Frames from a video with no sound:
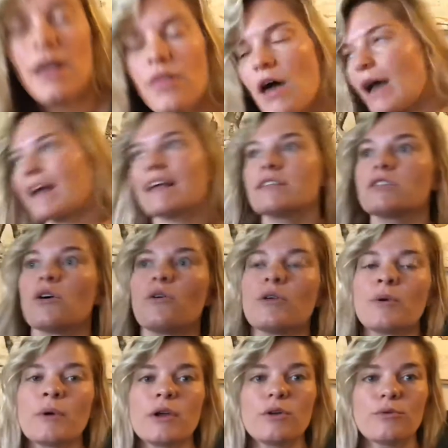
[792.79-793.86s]
But I guess the
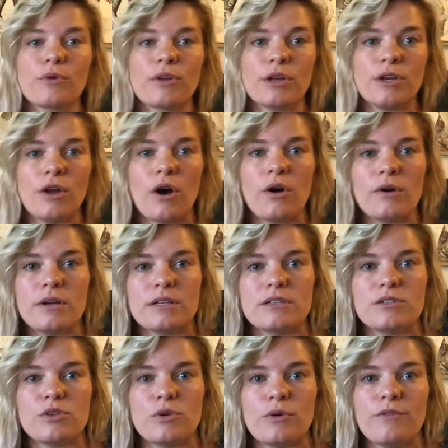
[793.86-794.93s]
only way you'd really know
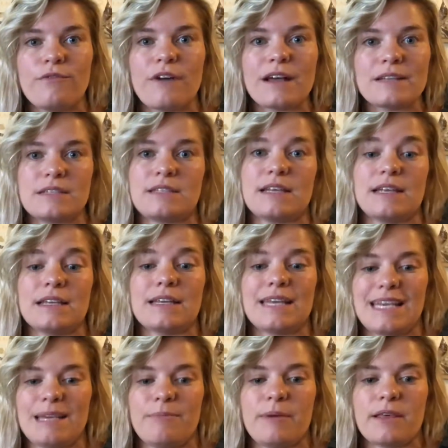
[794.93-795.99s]
is to invest in
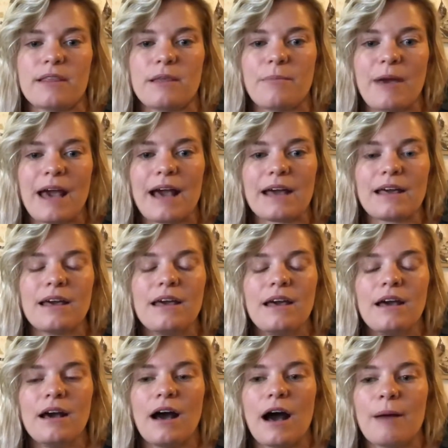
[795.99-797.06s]
keeping the pack
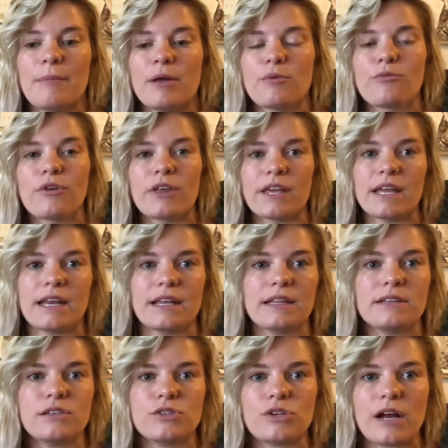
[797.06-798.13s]
and really getting
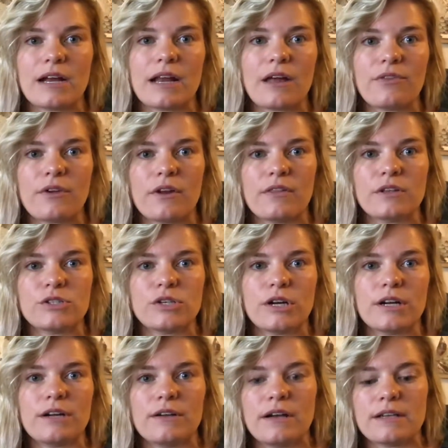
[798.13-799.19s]
to try it out there on the
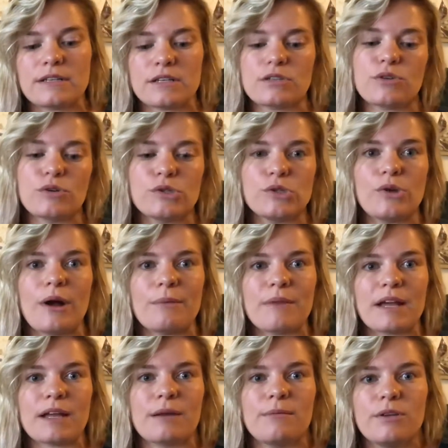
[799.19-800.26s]
trail. As I told you, I'm
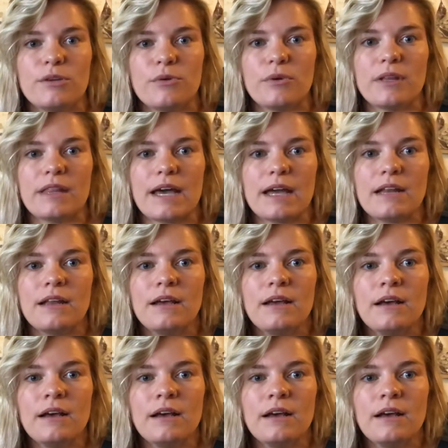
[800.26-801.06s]
not going to be doing that.